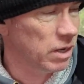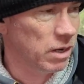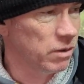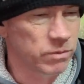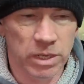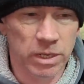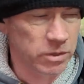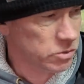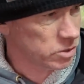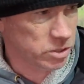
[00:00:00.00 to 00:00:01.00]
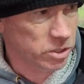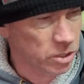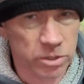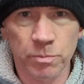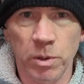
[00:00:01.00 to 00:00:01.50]
I've literally
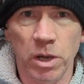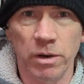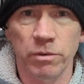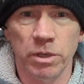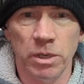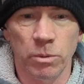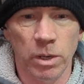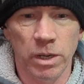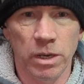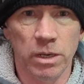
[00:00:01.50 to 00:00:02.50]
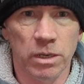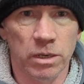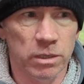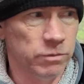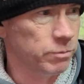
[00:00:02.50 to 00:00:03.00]
just put everything away.
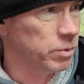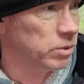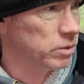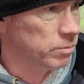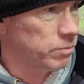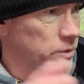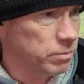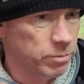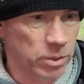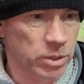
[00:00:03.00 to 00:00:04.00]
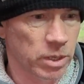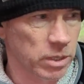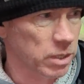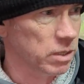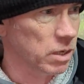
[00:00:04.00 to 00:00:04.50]
I've put the bonnet
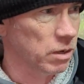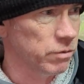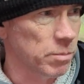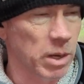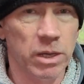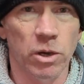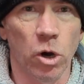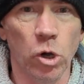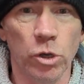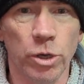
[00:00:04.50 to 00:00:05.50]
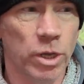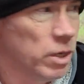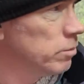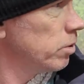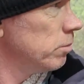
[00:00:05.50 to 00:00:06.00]
cover back on,
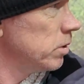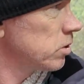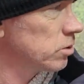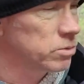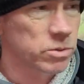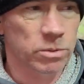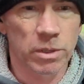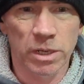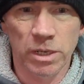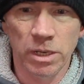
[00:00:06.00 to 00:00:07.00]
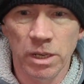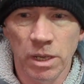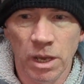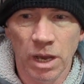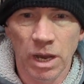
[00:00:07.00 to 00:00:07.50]
put the tools away,
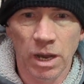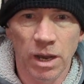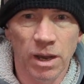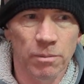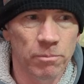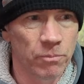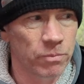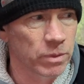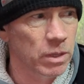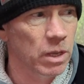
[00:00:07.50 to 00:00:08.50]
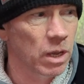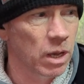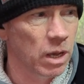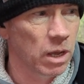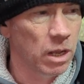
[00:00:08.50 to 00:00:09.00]
and
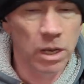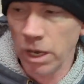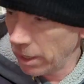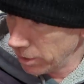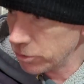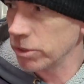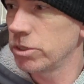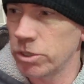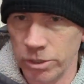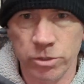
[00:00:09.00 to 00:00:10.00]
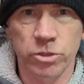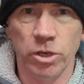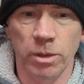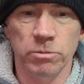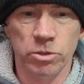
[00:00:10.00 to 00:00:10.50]
literally just
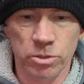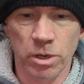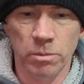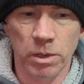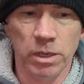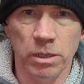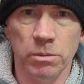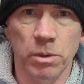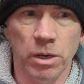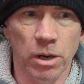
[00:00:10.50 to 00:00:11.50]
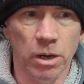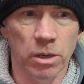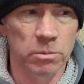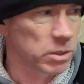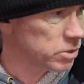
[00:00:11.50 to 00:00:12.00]
jumped straight back in the
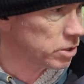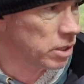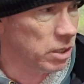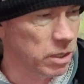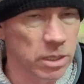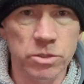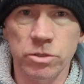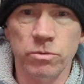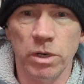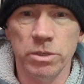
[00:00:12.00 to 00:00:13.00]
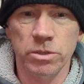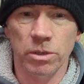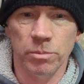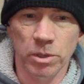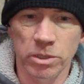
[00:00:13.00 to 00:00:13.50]
motorhome. As you can hear, the engine's running, so
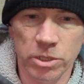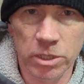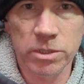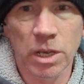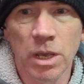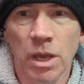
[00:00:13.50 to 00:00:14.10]
I apologise.